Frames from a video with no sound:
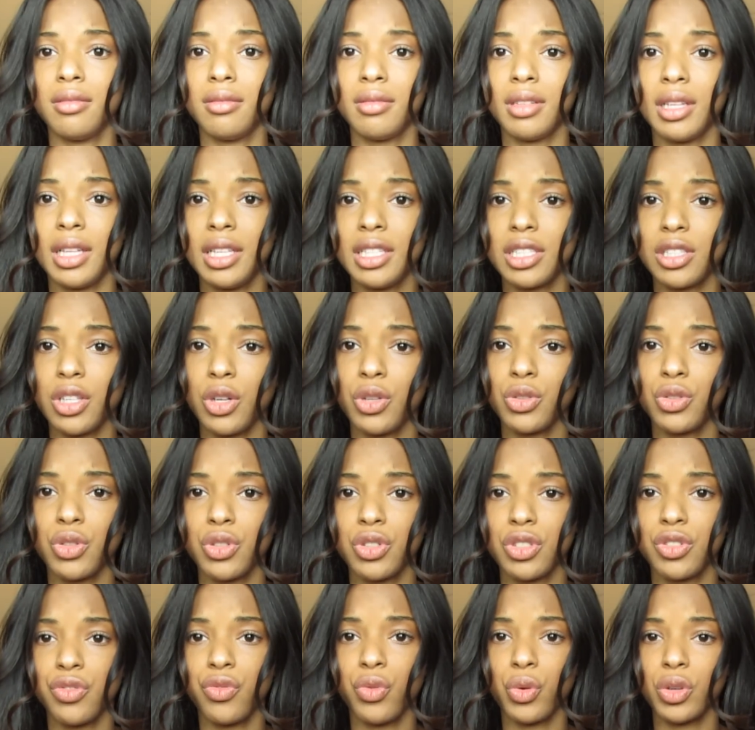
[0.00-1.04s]
The lace closure
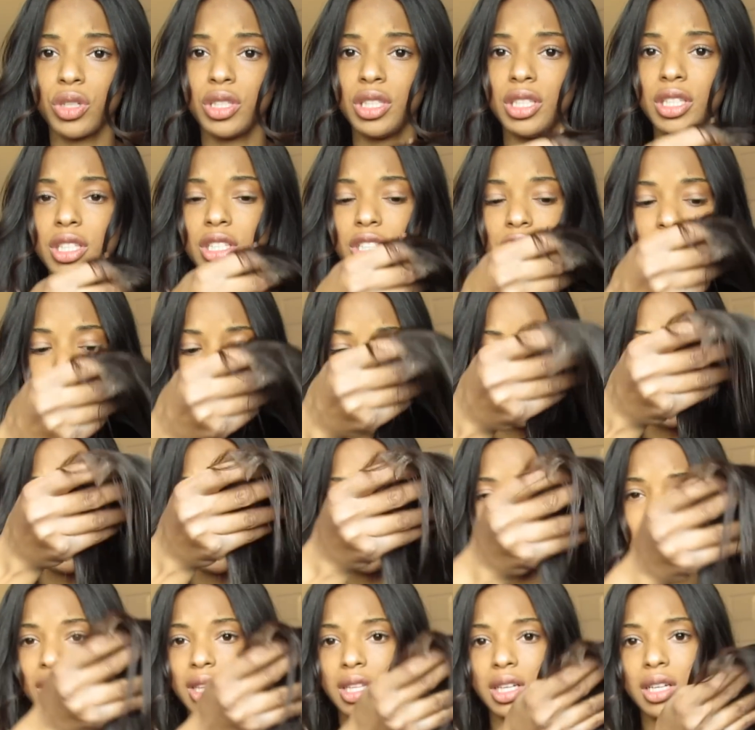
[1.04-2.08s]
is 14 inches,
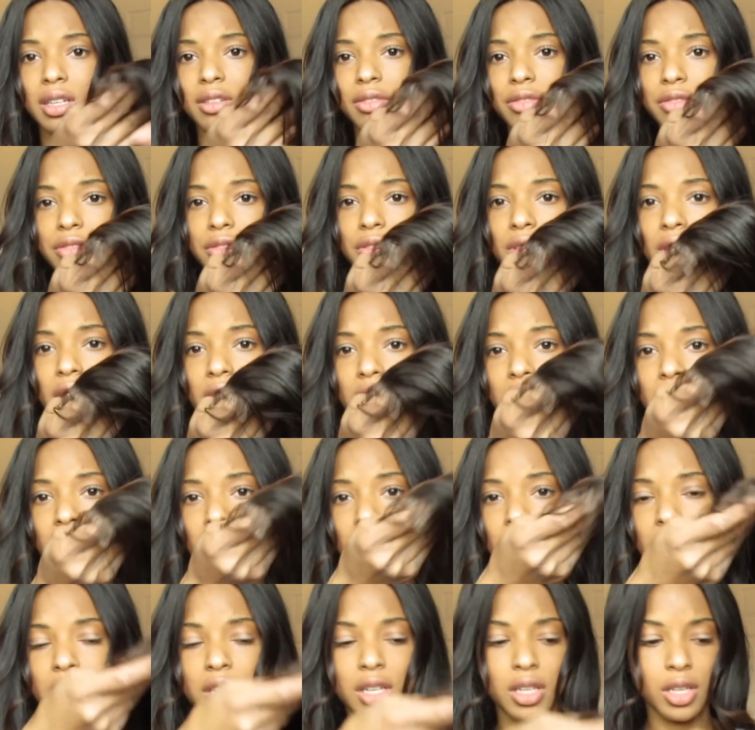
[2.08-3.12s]
which I love.
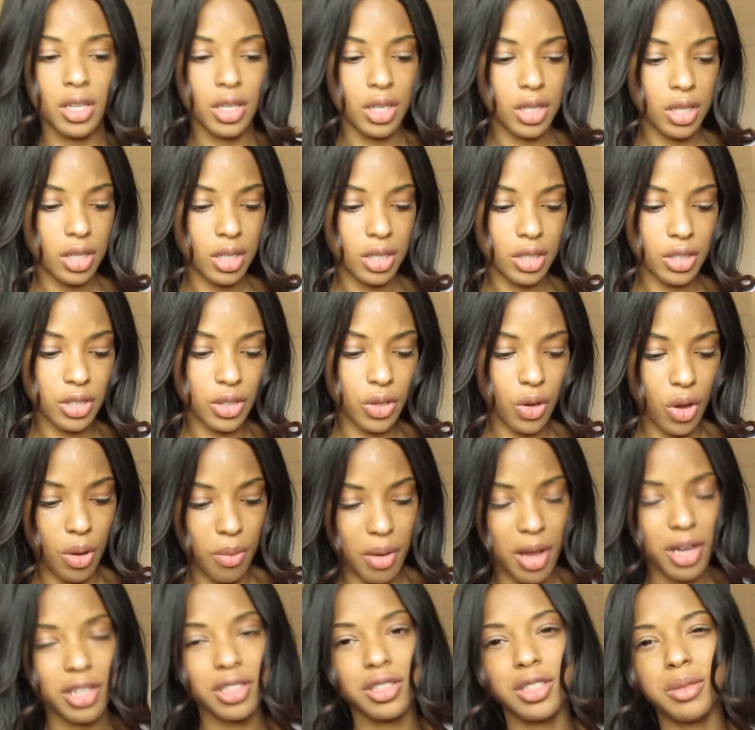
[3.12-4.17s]
So
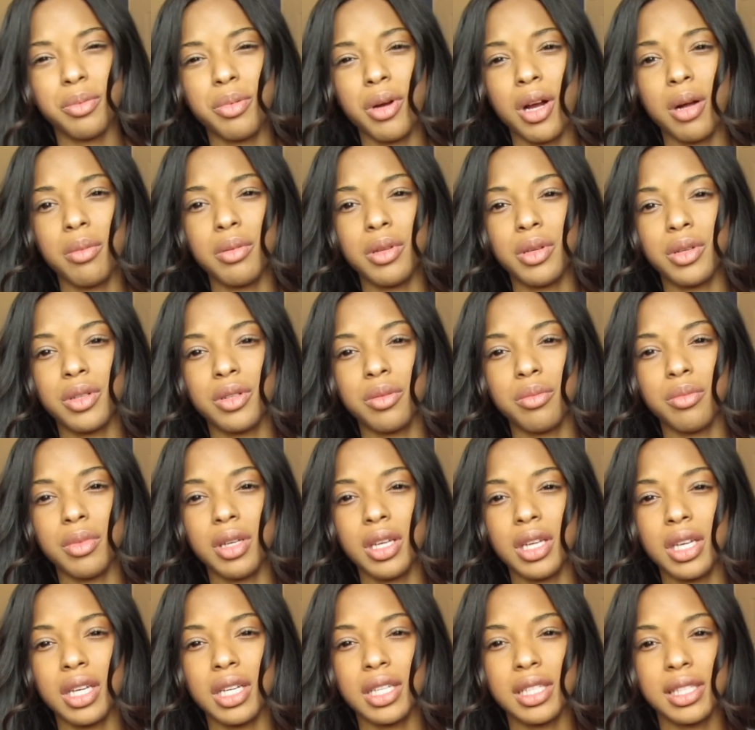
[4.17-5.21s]
I'm actually probably gonna
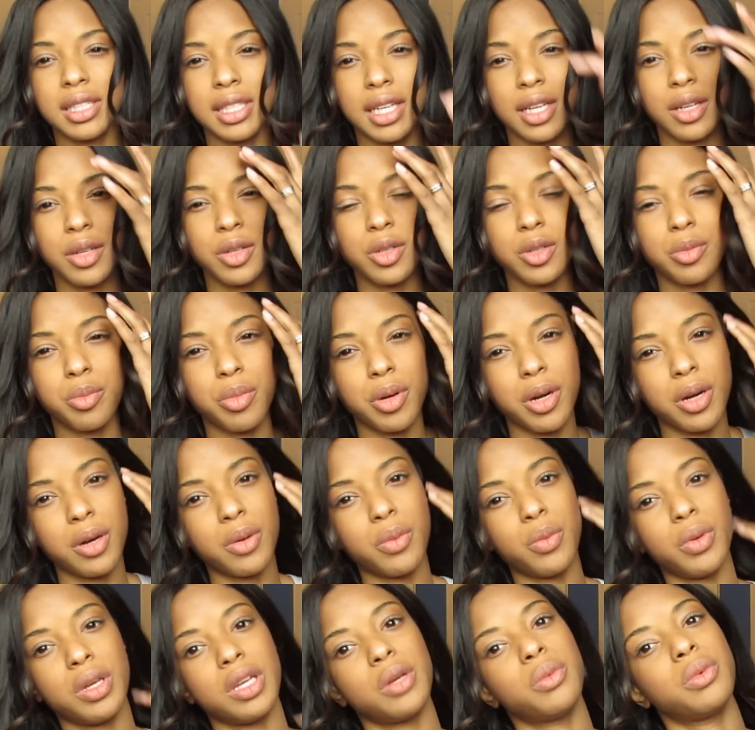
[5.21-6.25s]
make a center
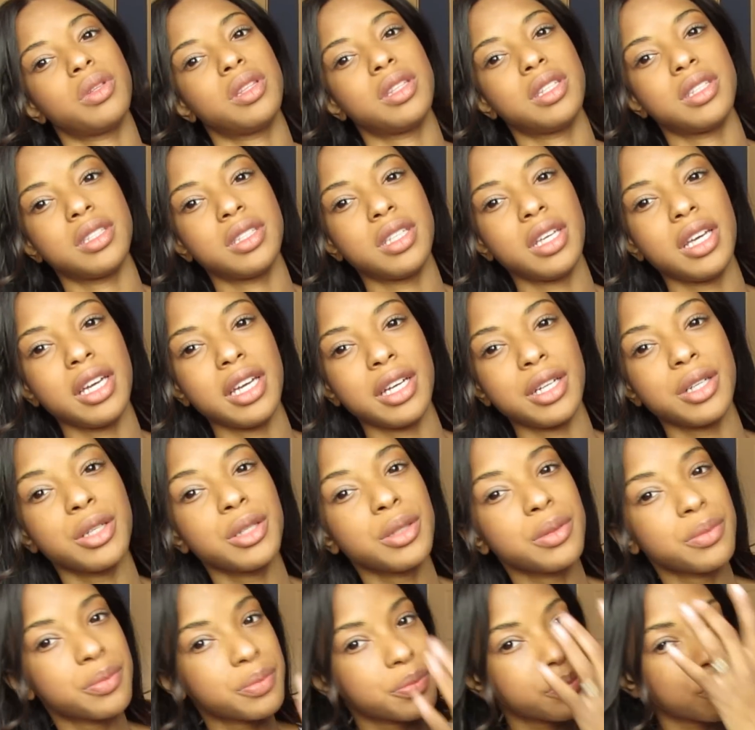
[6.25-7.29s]
part wig with this
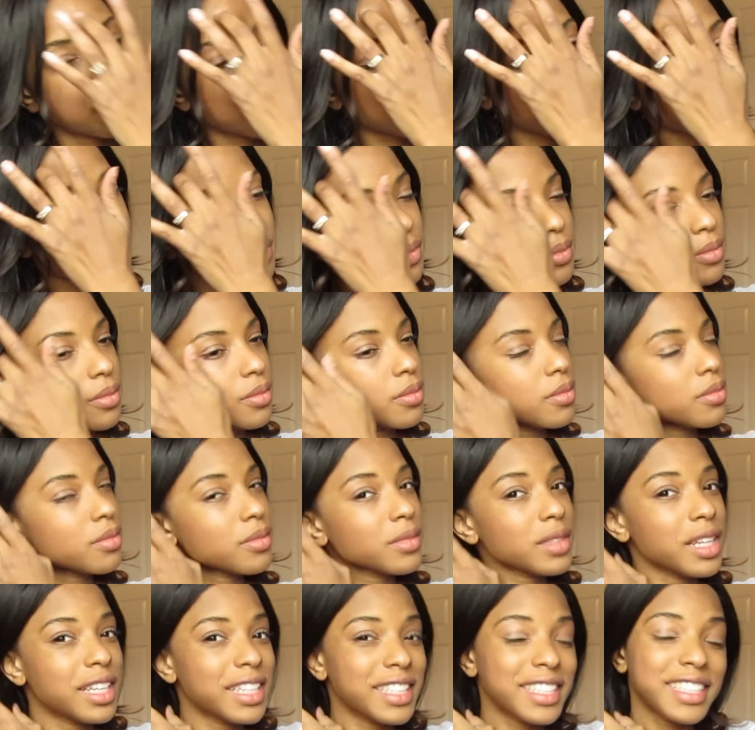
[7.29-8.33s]
hair
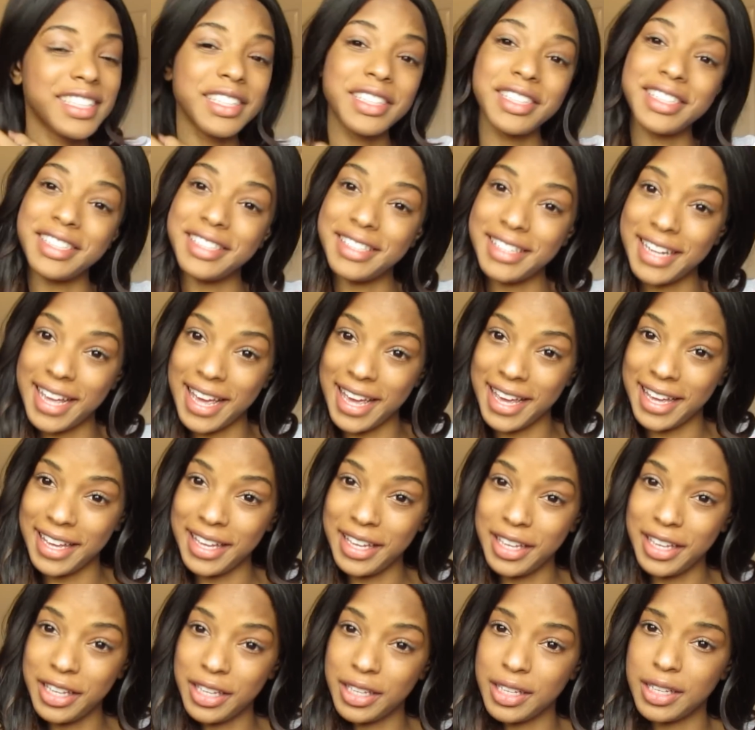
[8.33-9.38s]

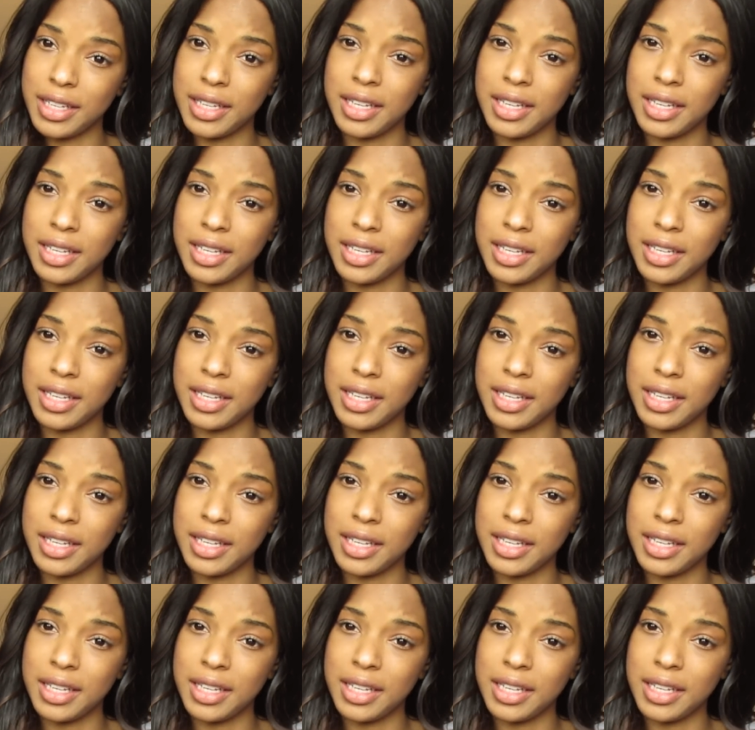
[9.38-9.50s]
today.